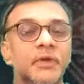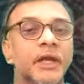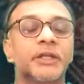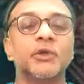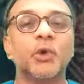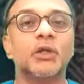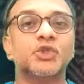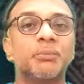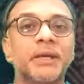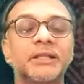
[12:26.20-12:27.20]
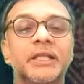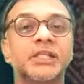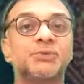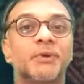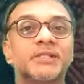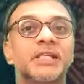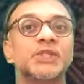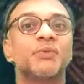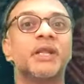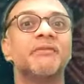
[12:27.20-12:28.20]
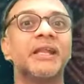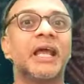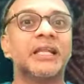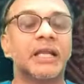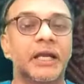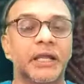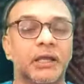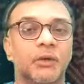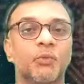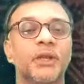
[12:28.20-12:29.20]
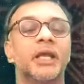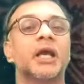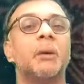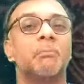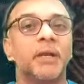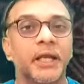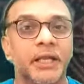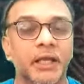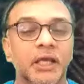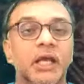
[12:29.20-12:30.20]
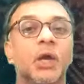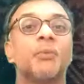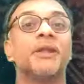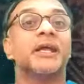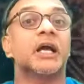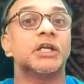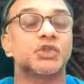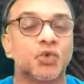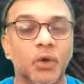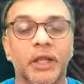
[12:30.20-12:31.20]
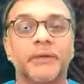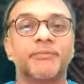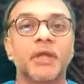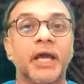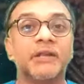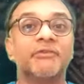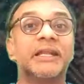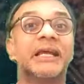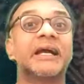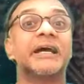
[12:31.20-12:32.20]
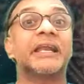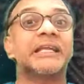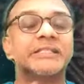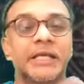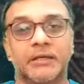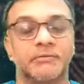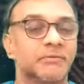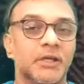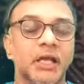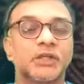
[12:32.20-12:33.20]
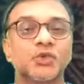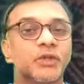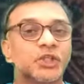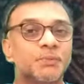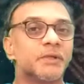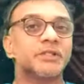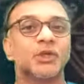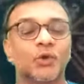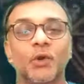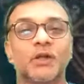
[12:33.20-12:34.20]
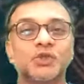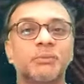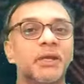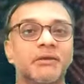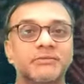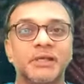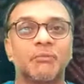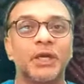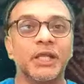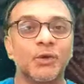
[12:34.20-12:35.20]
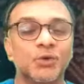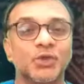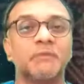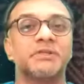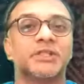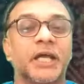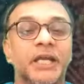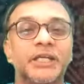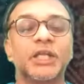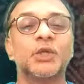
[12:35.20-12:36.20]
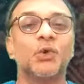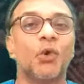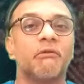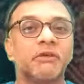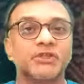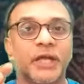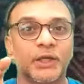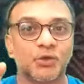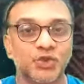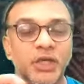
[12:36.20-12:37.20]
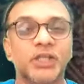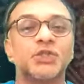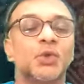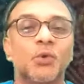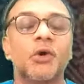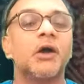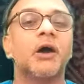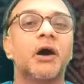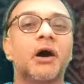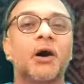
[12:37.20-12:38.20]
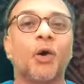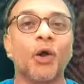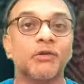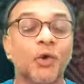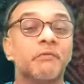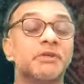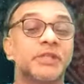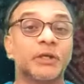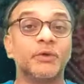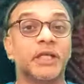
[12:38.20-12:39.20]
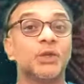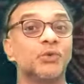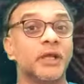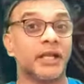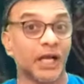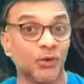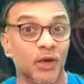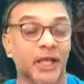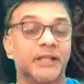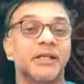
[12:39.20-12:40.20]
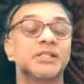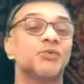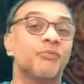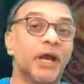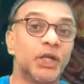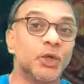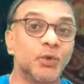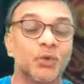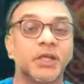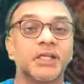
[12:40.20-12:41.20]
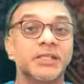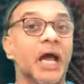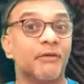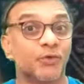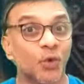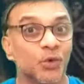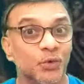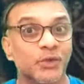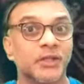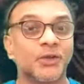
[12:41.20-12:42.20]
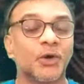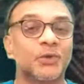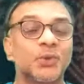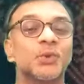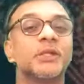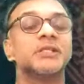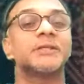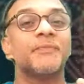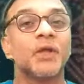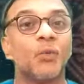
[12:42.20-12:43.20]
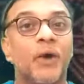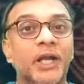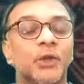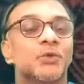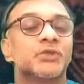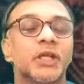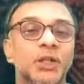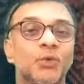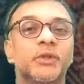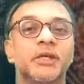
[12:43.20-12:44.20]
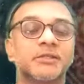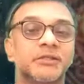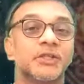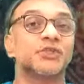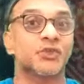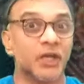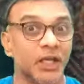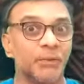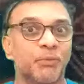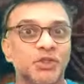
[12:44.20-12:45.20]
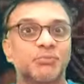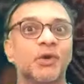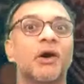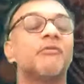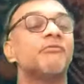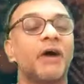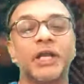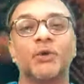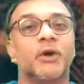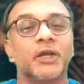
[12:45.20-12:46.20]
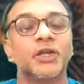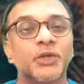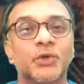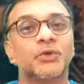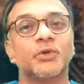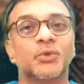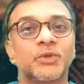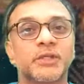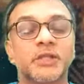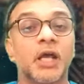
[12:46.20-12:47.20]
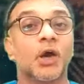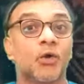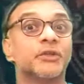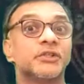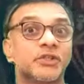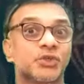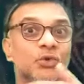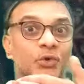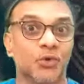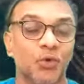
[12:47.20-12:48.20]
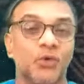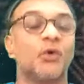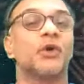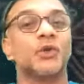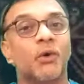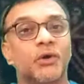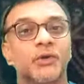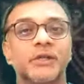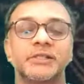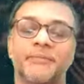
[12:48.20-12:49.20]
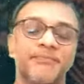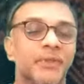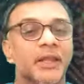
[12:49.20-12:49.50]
it could also be that this person is very, very analytical, very complaining, very controlling and very correcting. So this person could also be somebody who's always correcting you, always trying to change you, always trying to tell you that I don't like this, why do you do this, I have told you not to do this, why do you still do this, this really puts me off, why do you continue to do this, or this is so rude, or you're this.